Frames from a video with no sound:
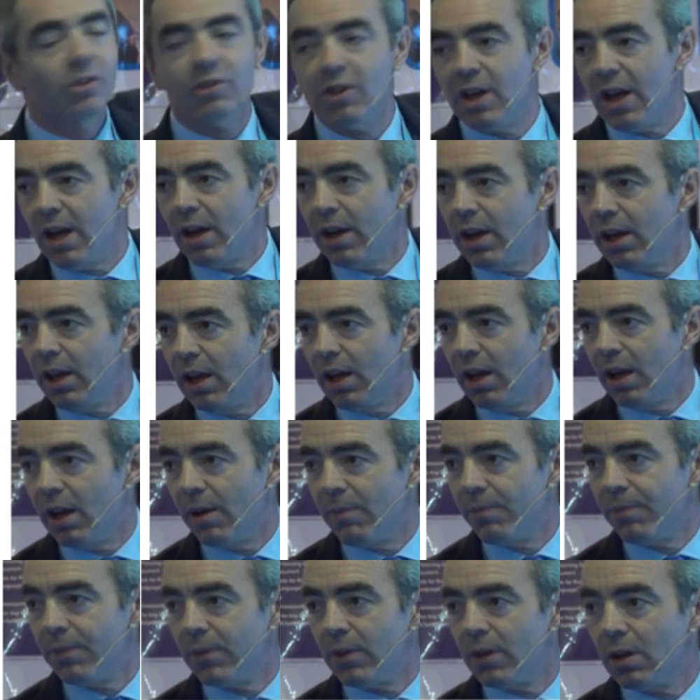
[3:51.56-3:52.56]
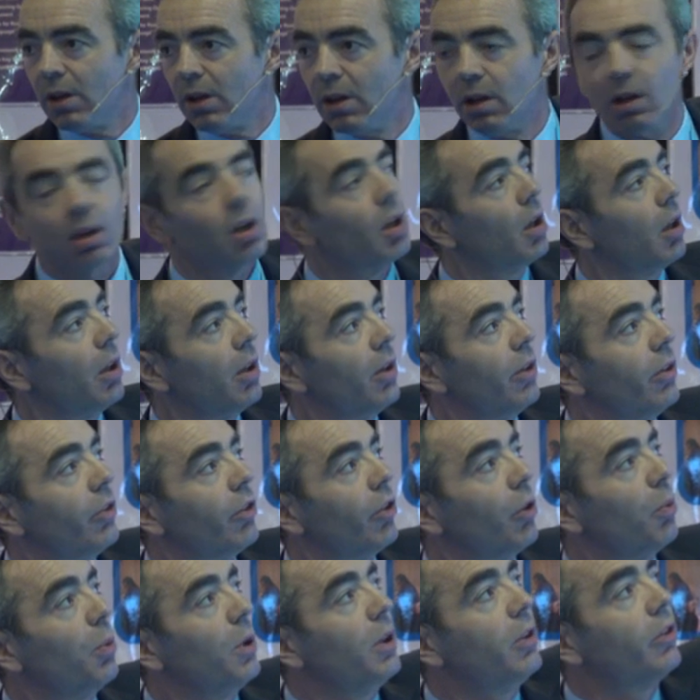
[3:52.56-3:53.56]
down here.
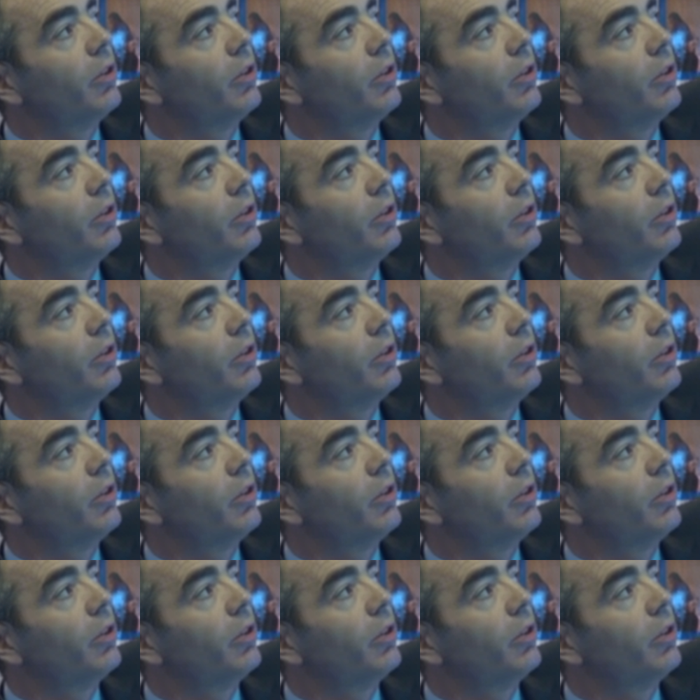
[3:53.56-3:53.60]
So we